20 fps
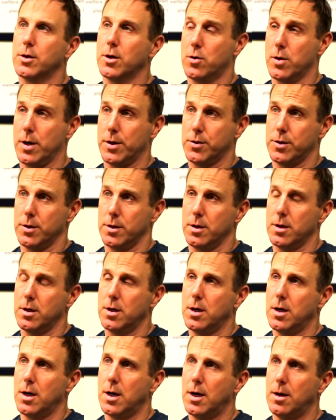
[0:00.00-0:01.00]
a good question.
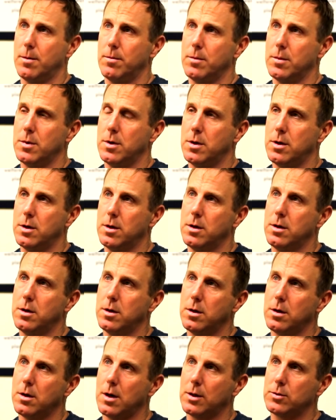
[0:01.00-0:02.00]
Um,
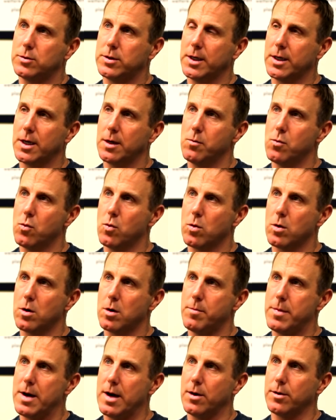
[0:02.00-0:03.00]
I was thinking
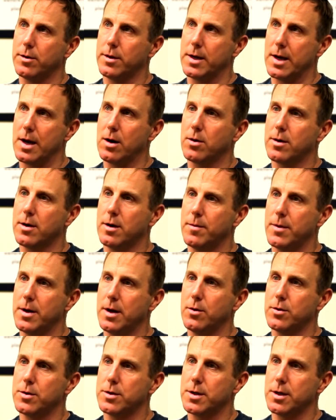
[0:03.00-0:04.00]
more about the outcome that
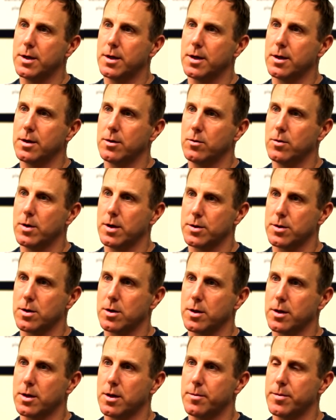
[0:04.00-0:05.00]
I was seeking when I
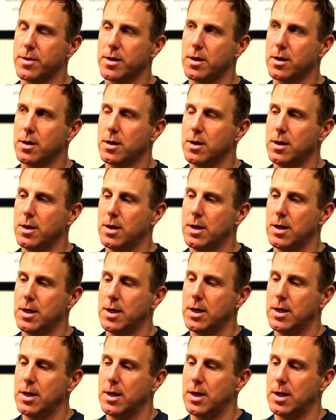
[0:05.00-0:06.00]
started the company.
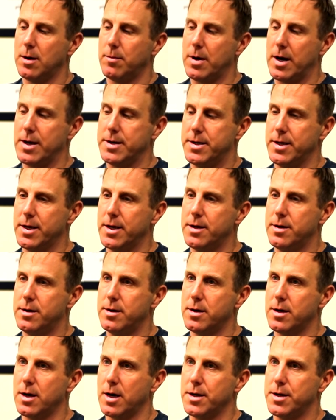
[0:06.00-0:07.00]
Um, I did
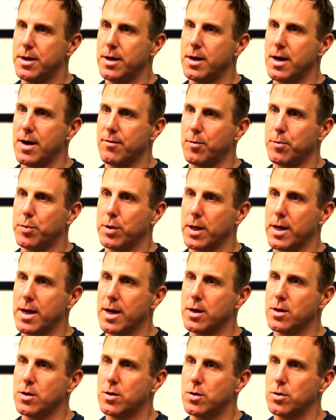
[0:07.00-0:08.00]
I did have a
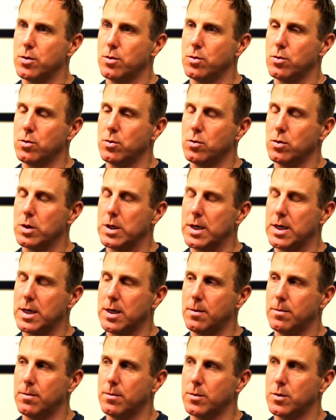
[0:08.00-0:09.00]
plan to
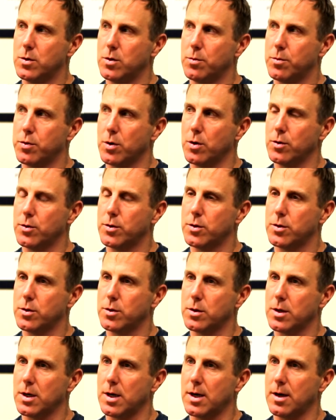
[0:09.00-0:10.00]
um, to
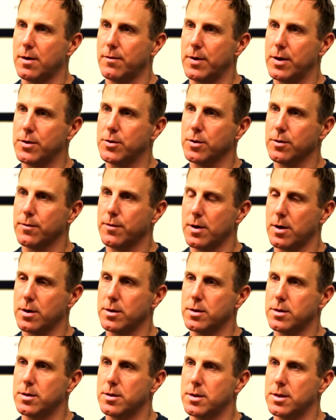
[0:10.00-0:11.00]
approach uh, venture
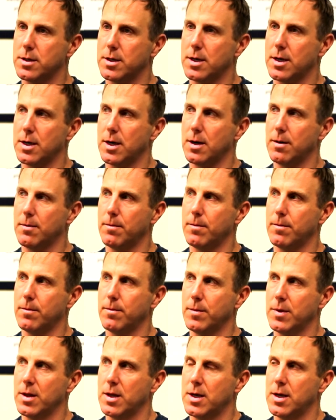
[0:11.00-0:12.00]
funds,
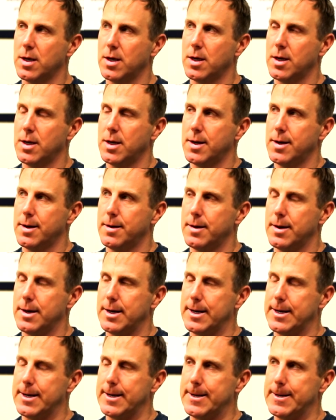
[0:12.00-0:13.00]
um,
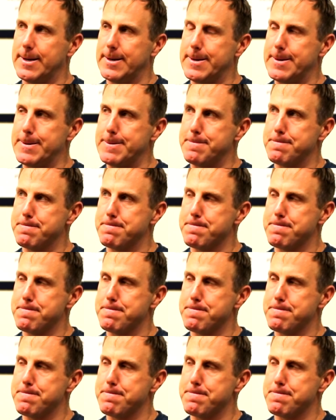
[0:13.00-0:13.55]
uh,